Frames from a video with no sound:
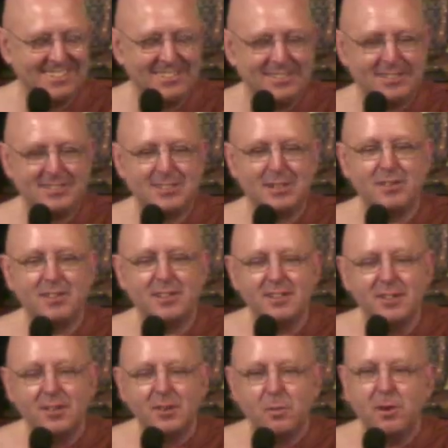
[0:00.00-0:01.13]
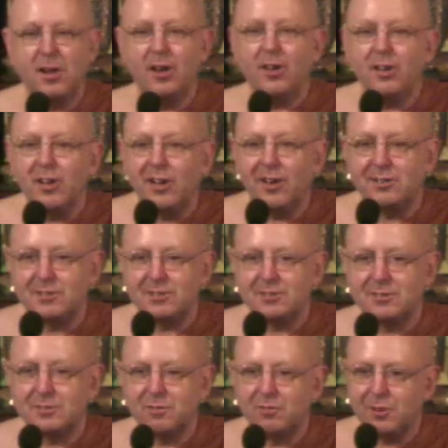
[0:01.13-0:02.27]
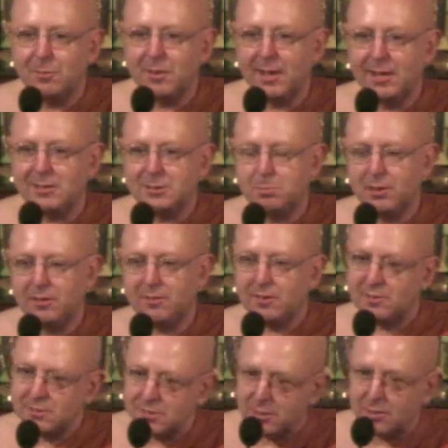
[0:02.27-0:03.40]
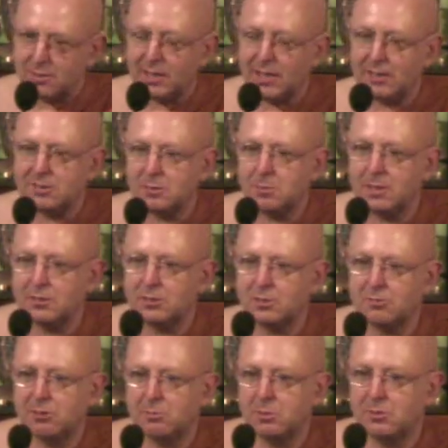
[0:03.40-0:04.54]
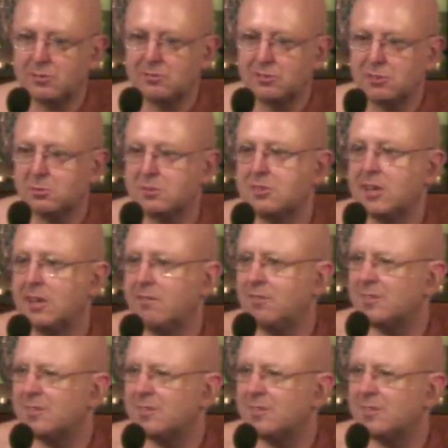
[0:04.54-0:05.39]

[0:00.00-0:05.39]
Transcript: So that we learn just from that experience, you know, how to make sure our monasteries were safer.